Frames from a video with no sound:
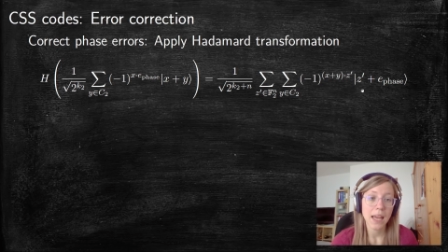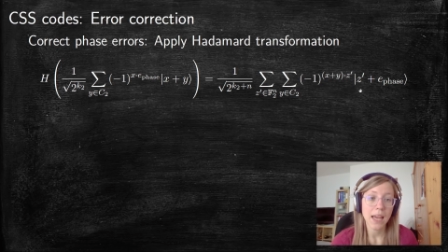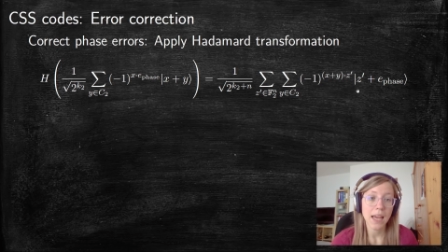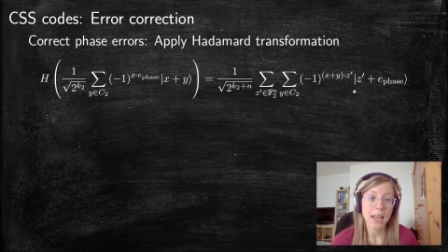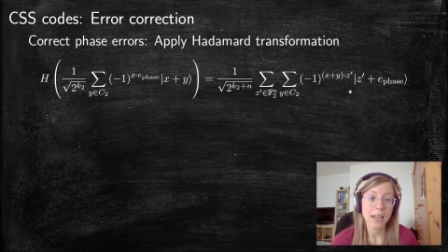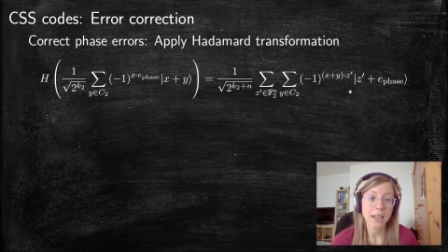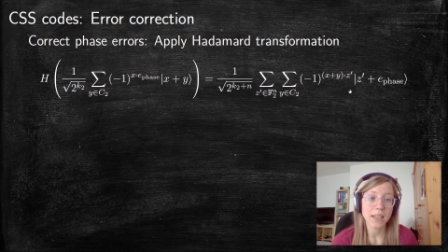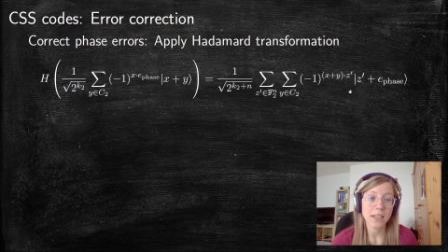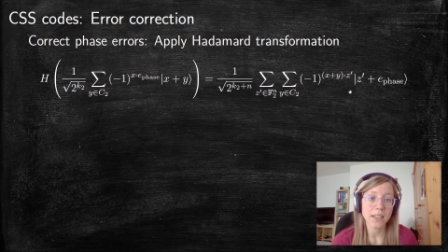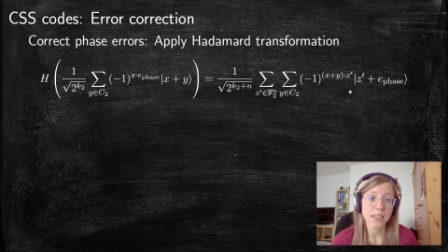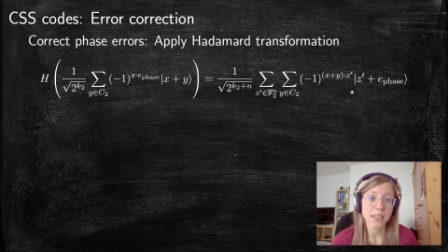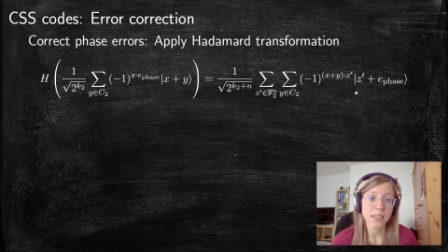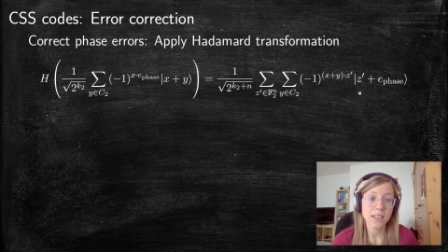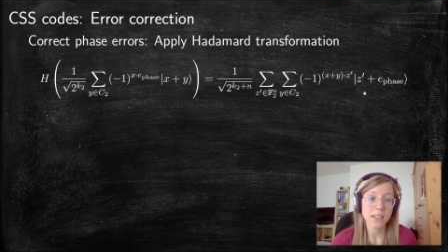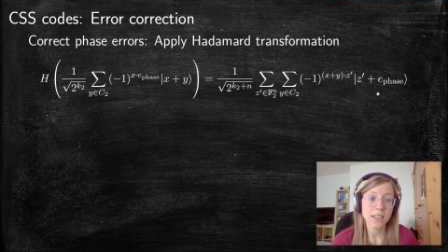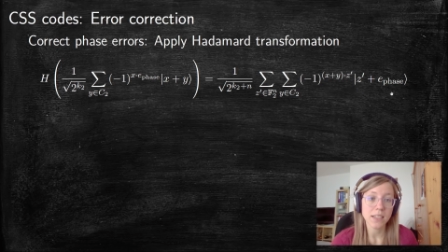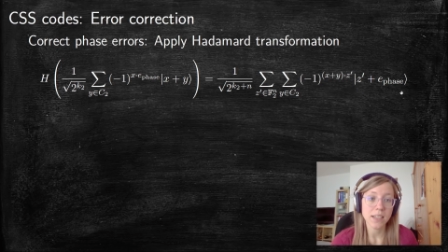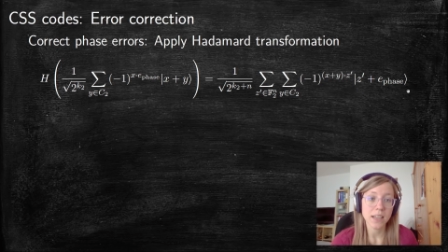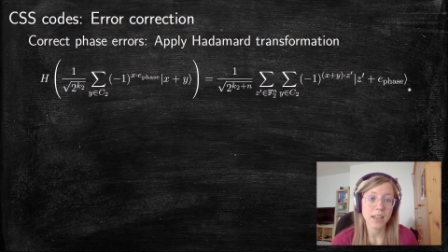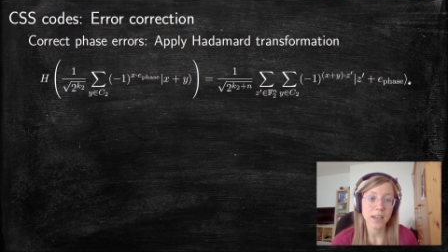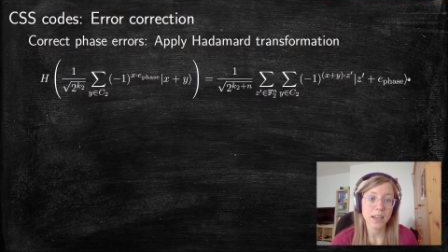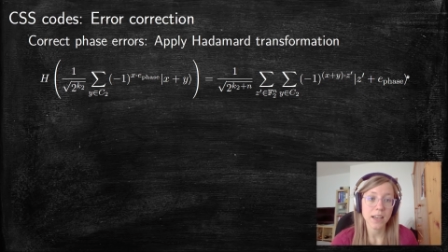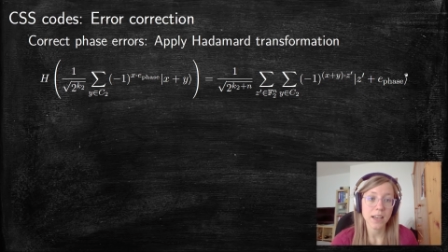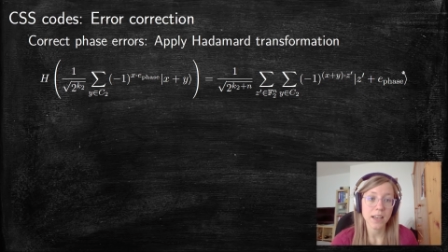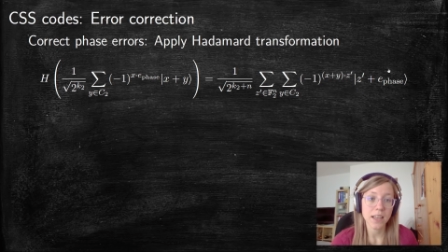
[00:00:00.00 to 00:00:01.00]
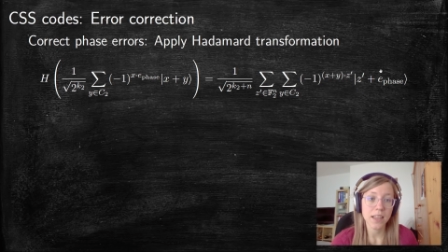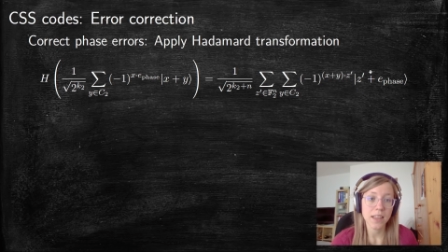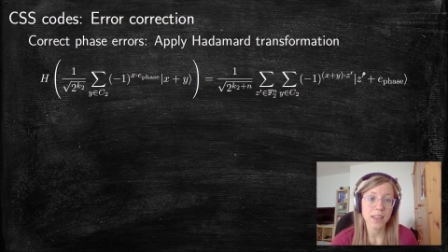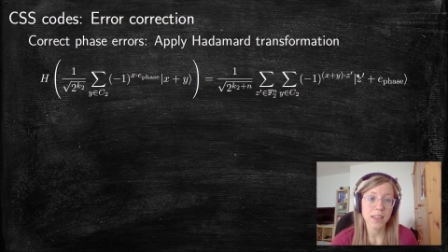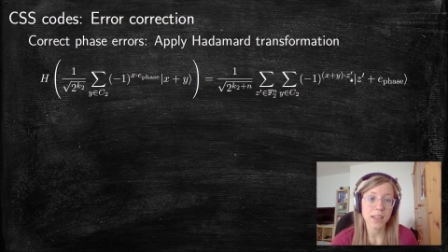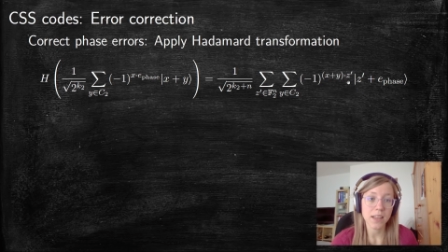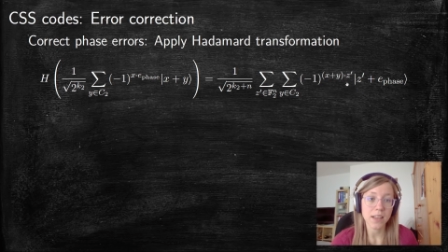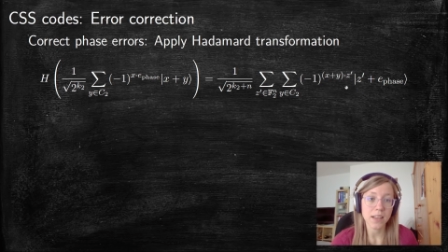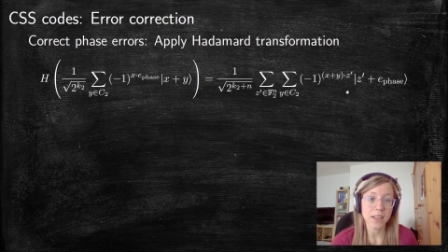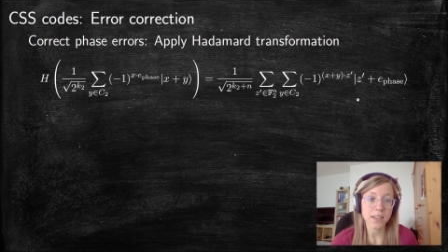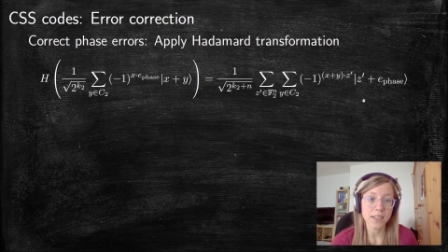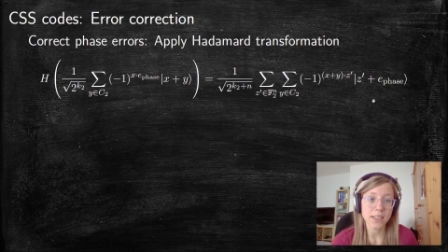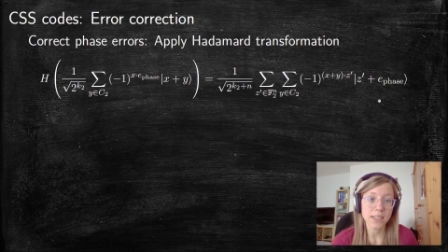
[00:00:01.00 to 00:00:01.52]
And
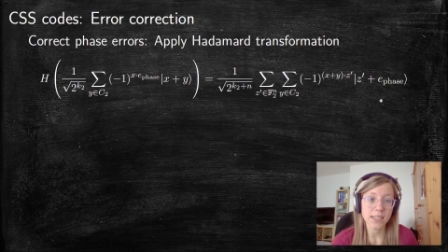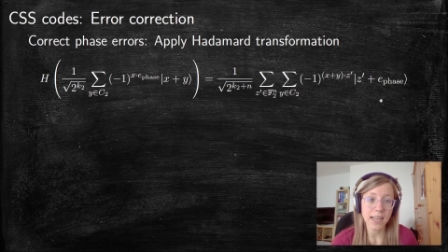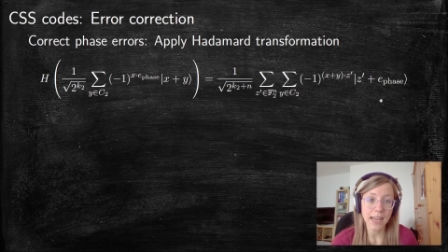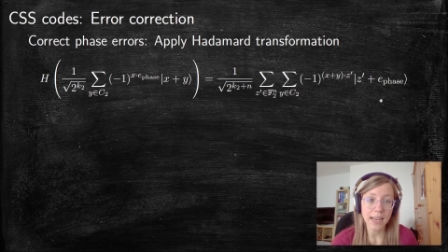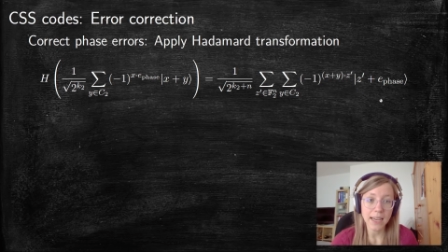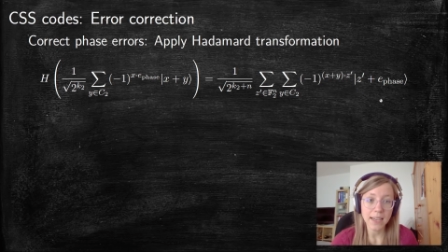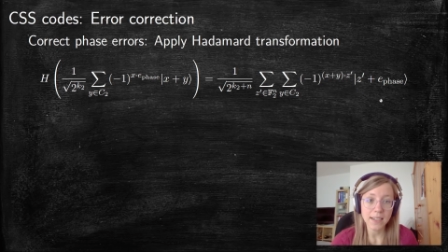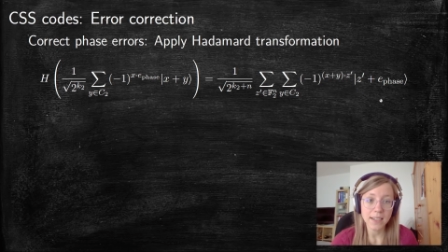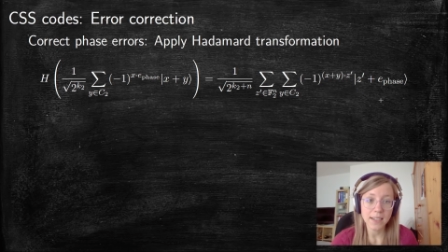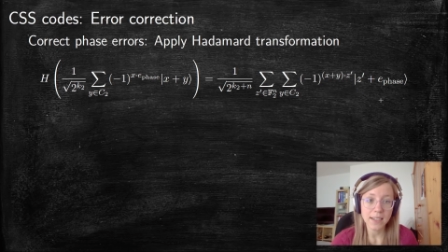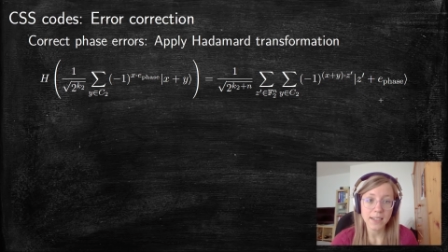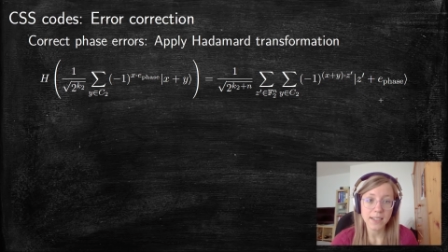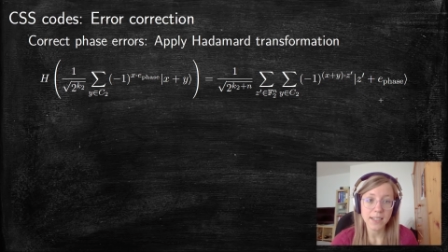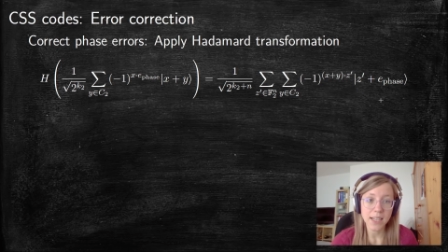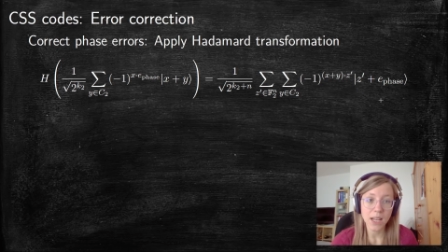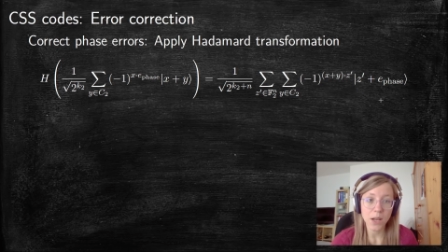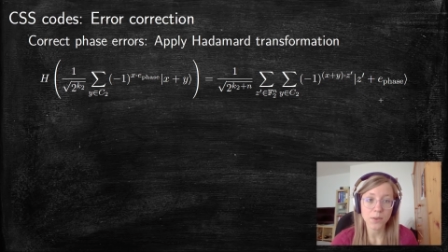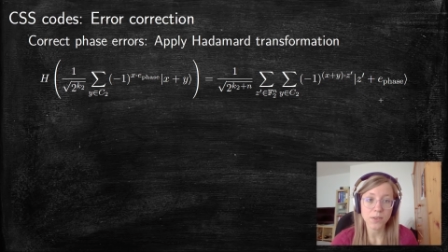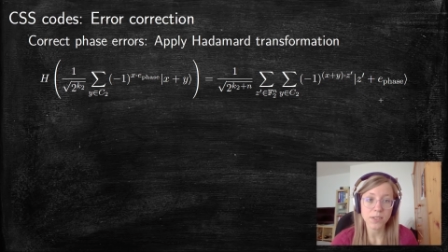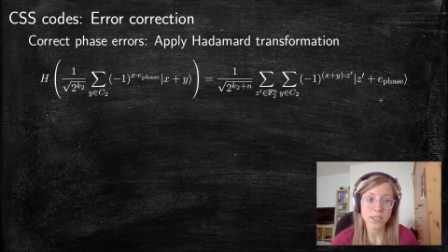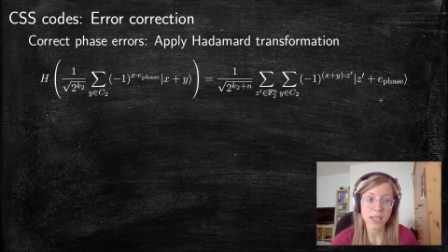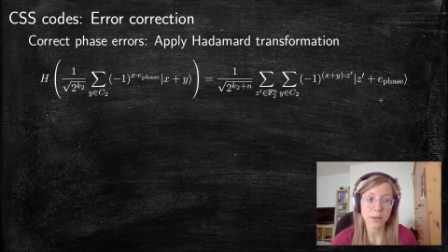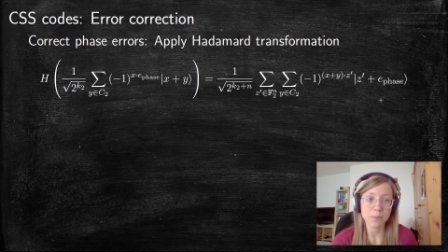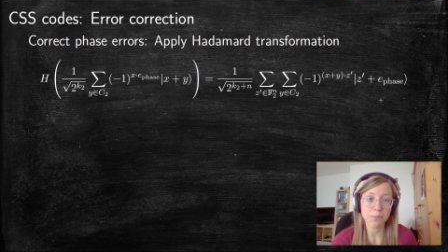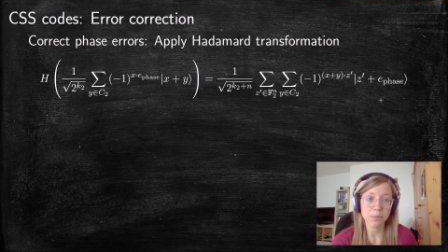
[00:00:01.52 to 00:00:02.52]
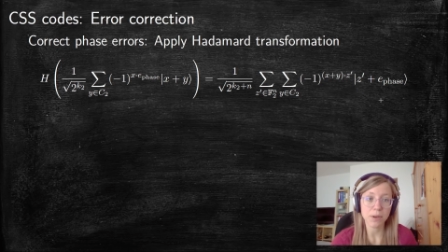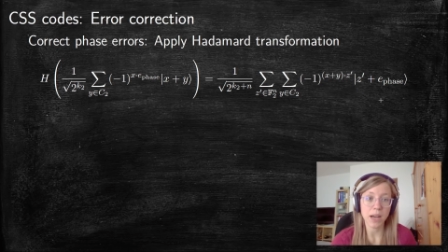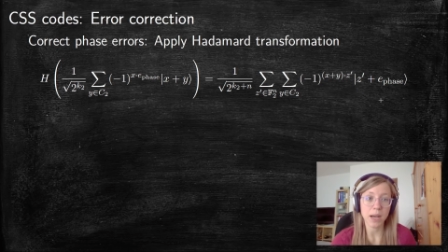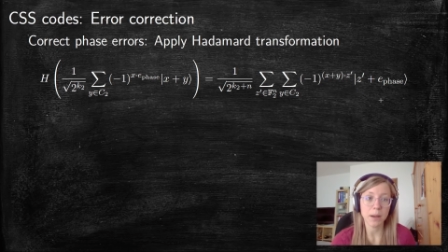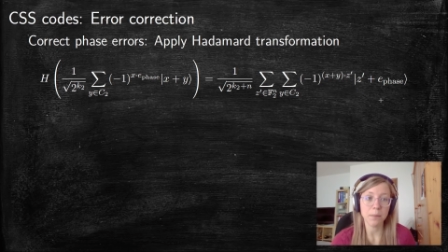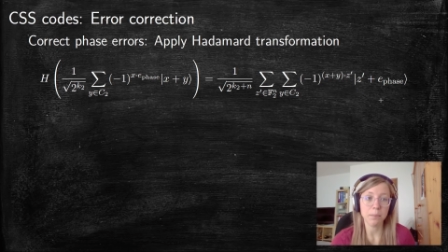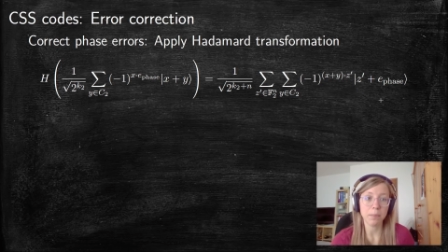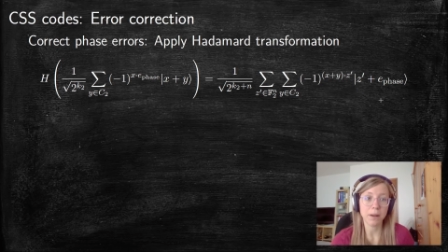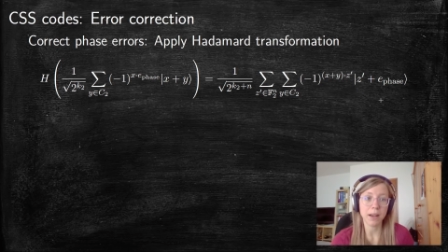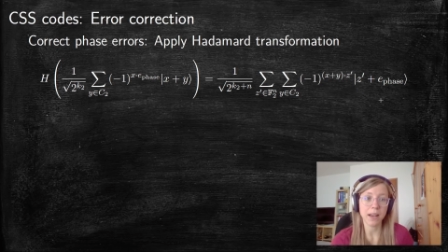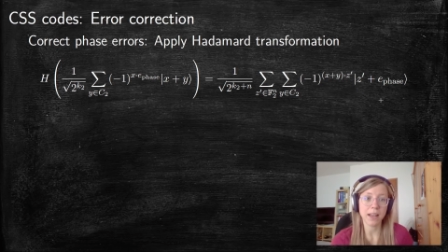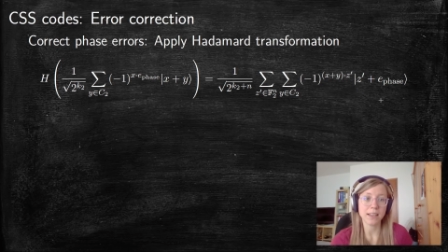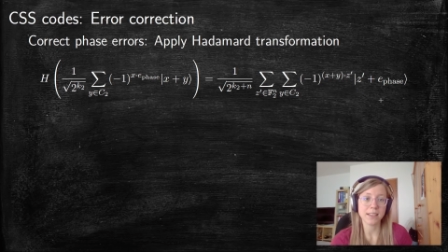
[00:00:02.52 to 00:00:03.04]
the state is now z
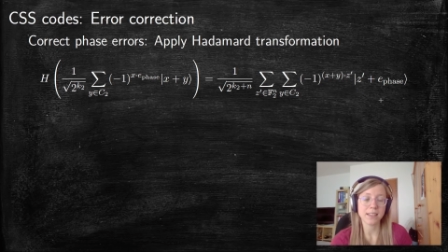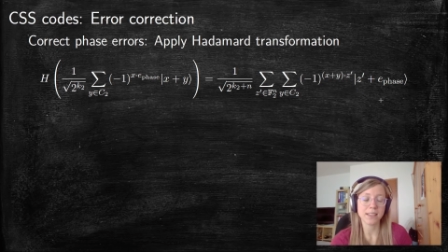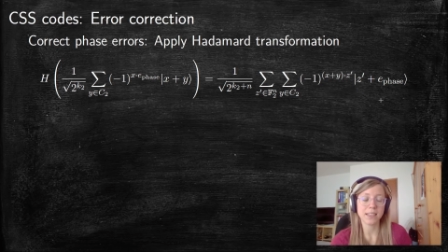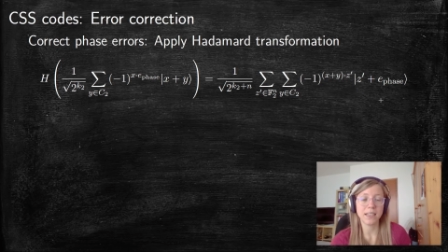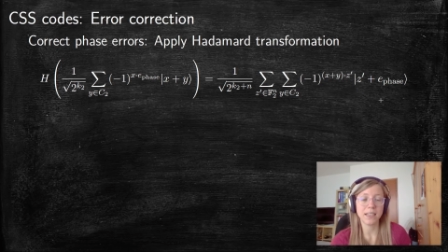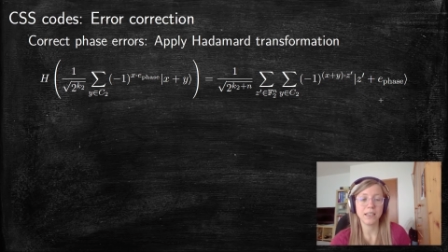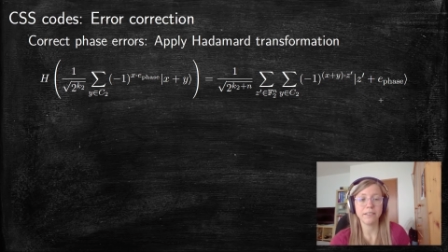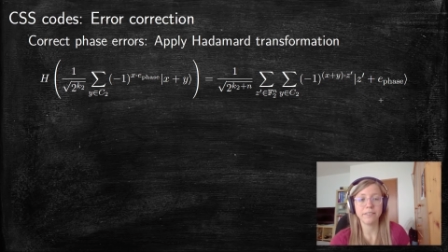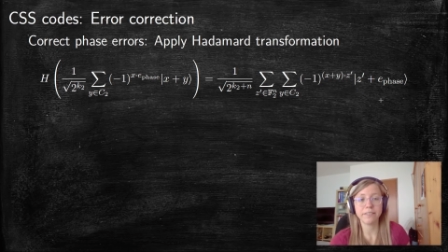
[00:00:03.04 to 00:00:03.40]
prime plus e